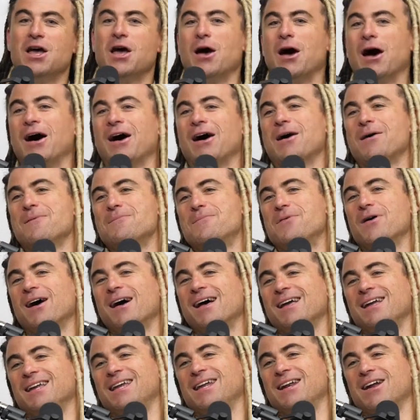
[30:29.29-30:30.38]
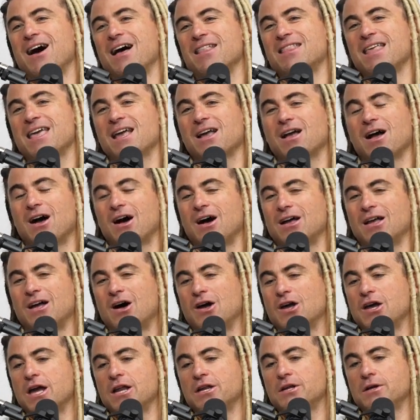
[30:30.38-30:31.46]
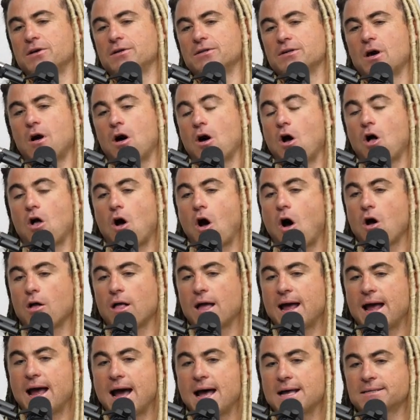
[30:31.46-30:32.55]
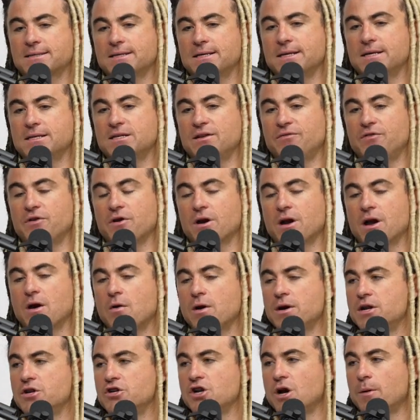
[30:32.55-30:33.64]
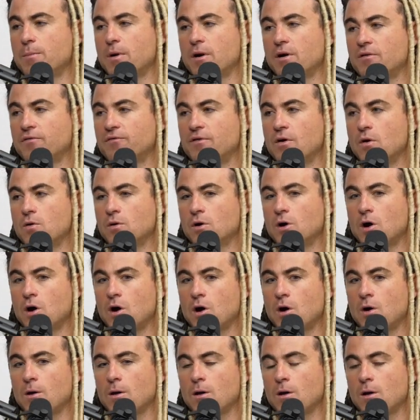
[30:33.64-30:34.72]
But I think all you got to do is all I ask is if you're going to jump on a phone call,